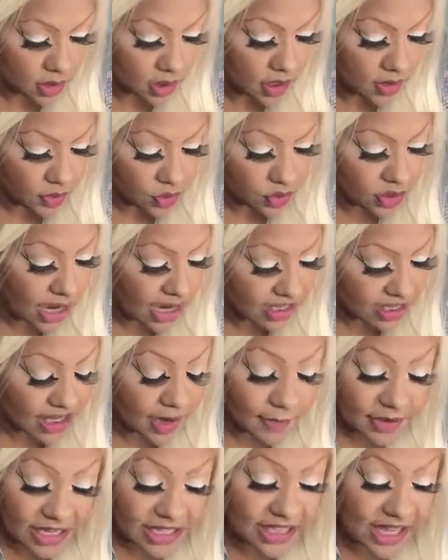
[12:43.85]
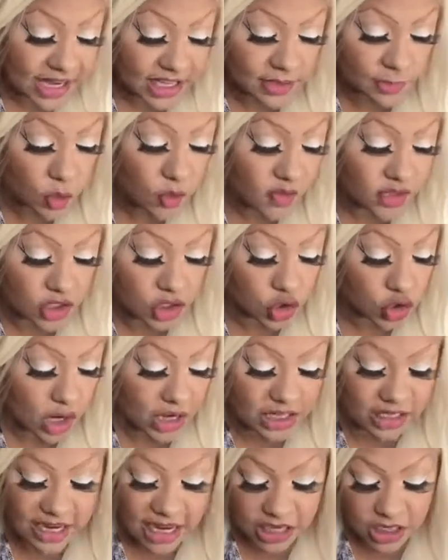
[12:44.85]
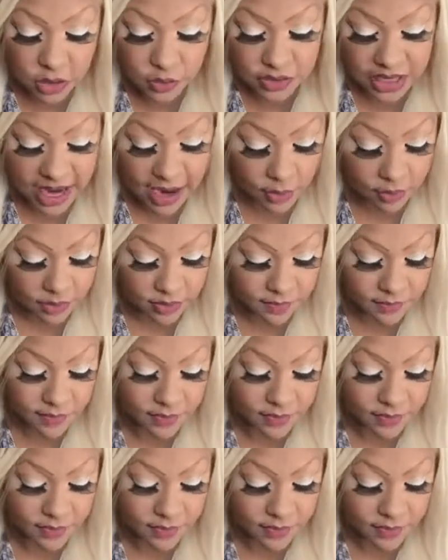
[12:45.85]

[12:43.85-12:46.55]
Their next, somebody's next move is to try to take you down.